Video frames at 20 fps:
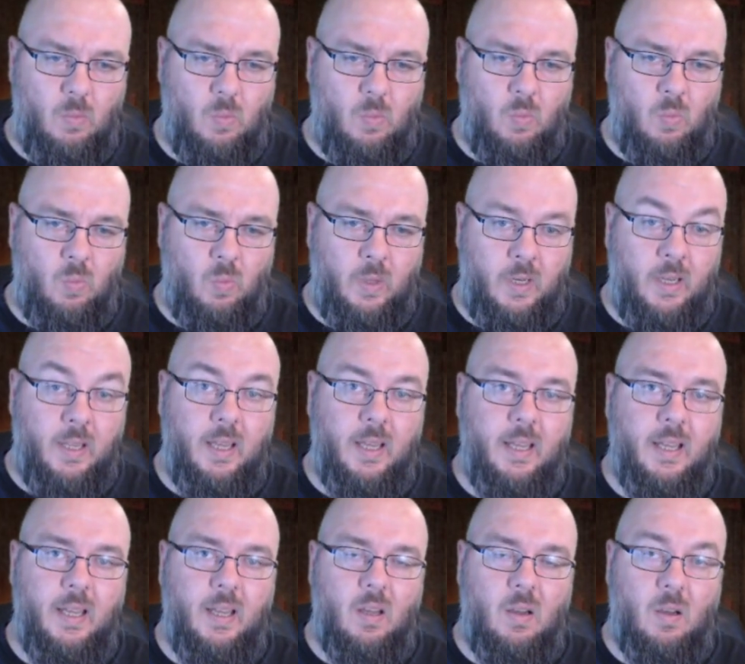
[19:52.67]
we
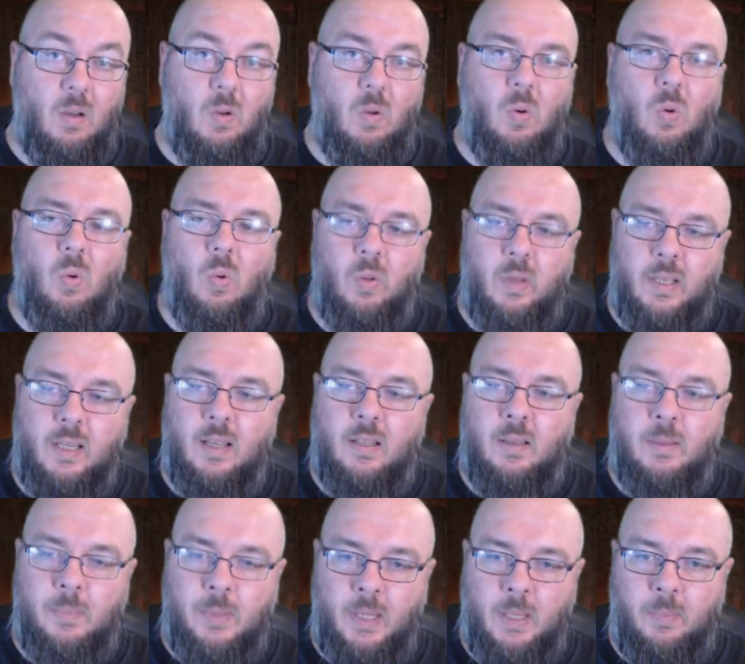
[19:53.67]
hear all the
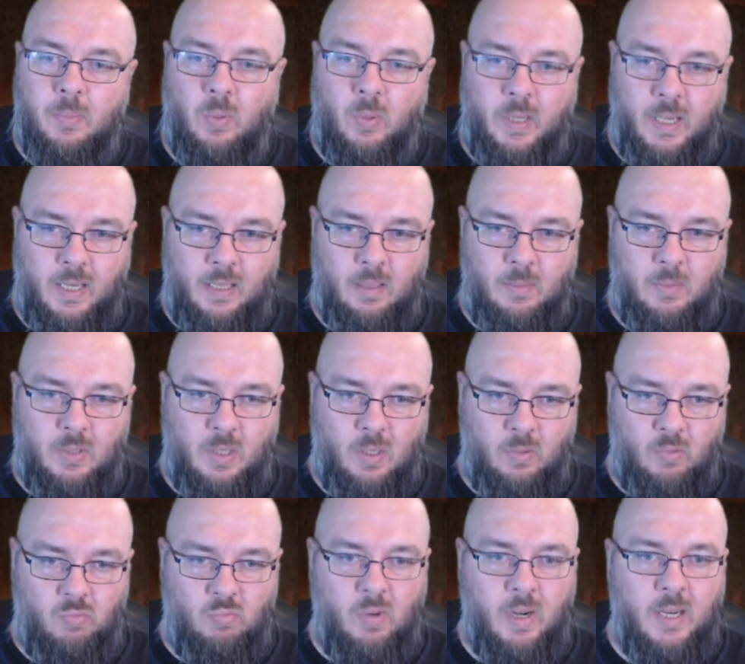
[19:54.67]
other people getting
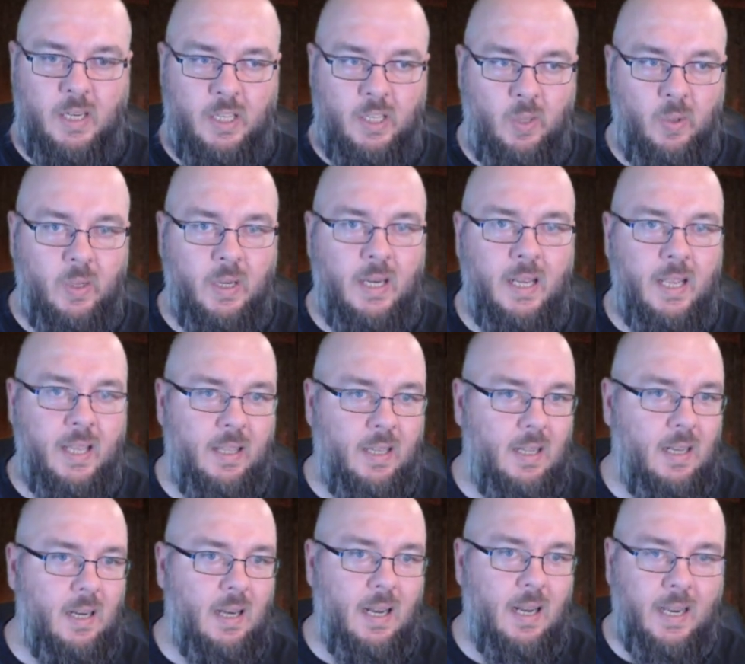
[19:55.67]
themselves ready. You can hear the
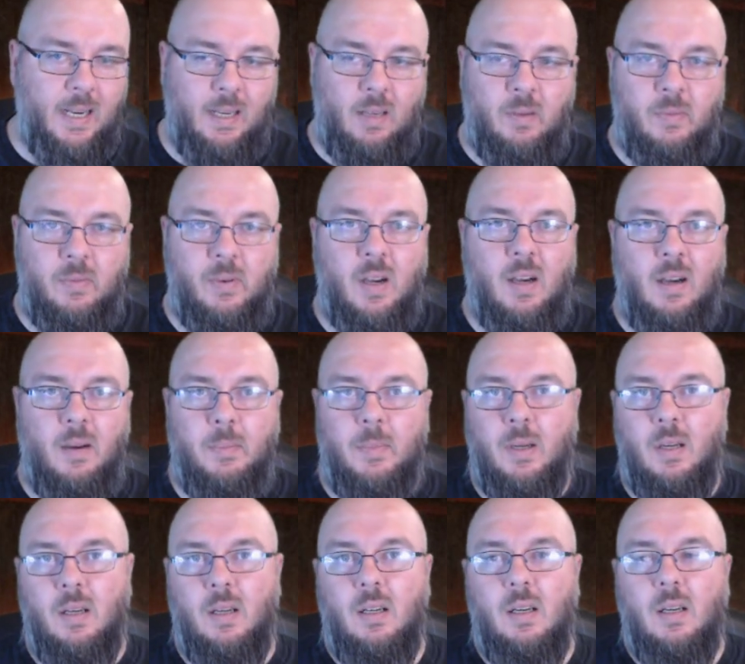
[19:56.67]
clang of
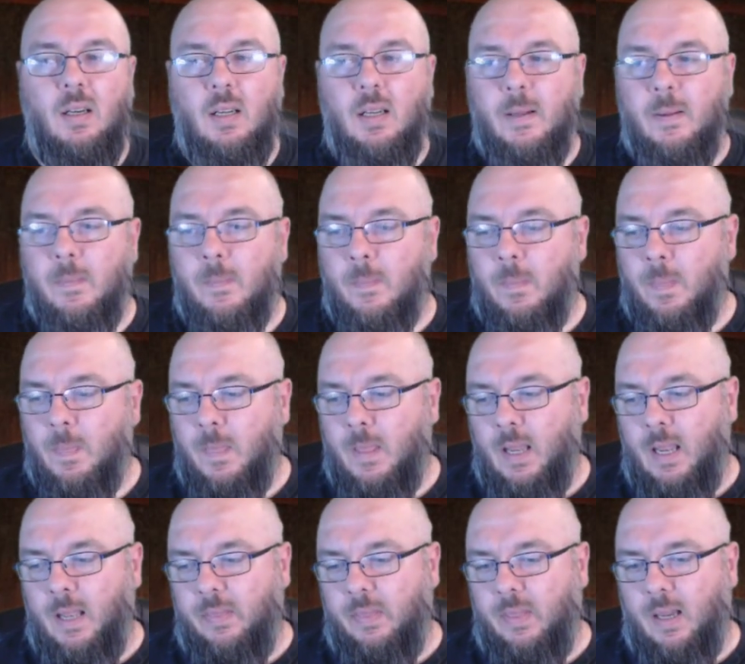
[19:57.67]
armor
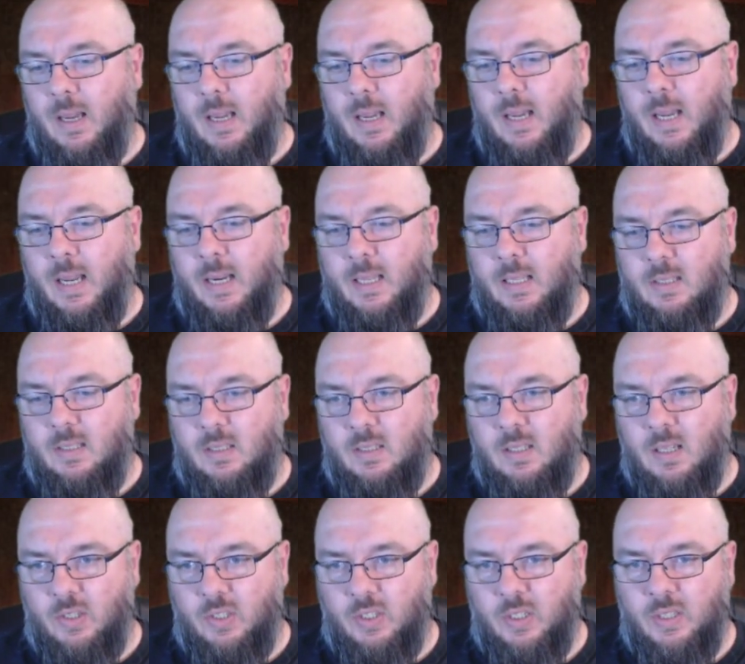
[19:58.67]
and that, and it's such a